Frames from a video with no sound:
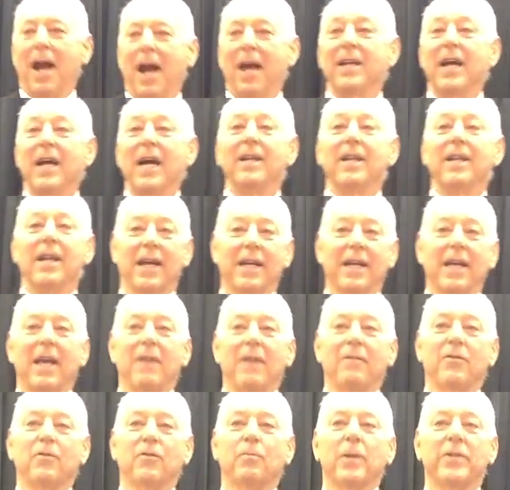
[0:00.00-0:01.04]
I
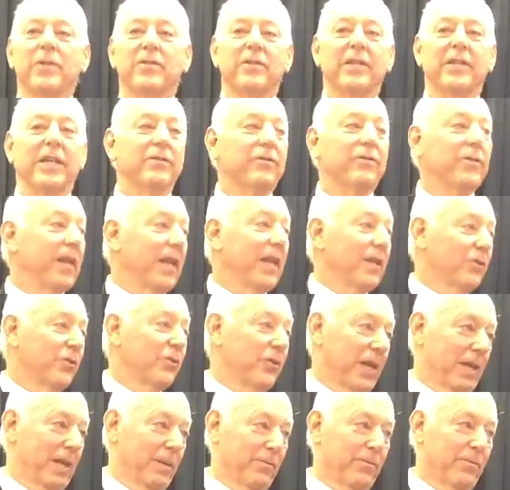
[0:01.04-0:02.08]
gave this presentation to the
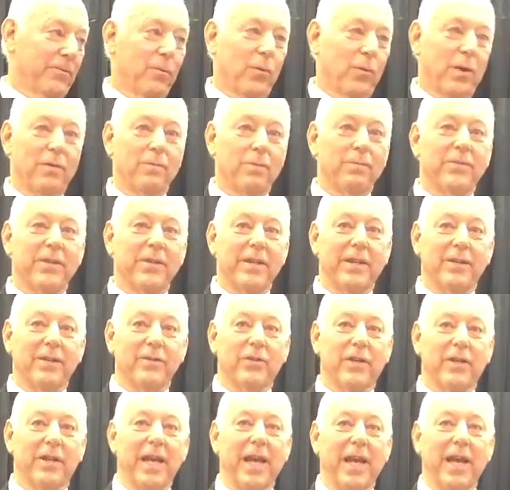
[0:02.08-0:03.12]
LGMs, and one of them's in here
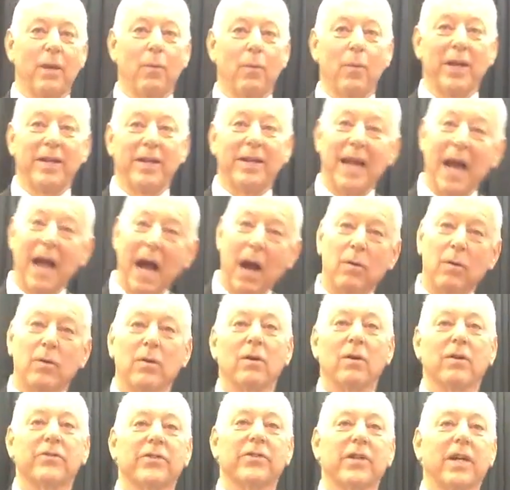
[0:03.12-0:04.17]
today. He went out
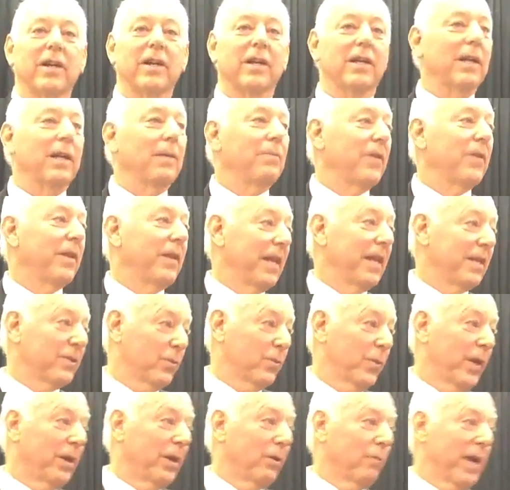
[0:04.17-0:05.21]
and started a club the
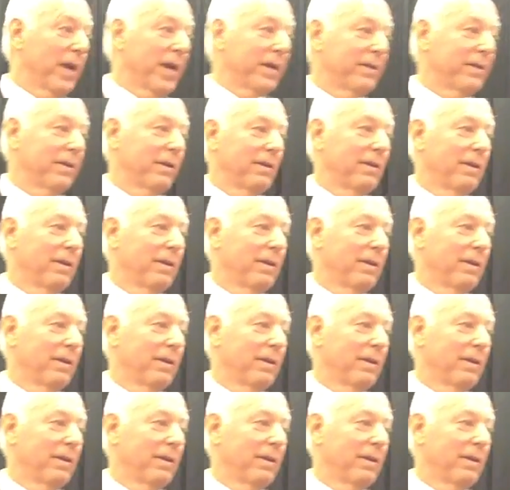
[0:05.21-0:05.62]
next week, correct?